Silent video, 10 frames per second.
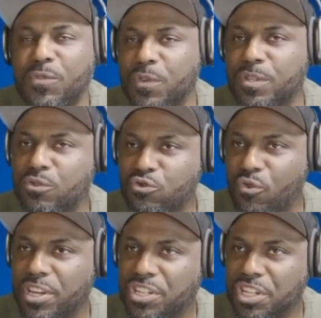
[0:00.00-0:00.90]

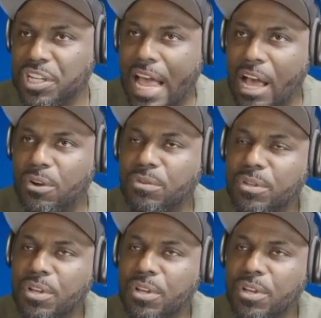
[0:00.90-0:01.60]
frustration out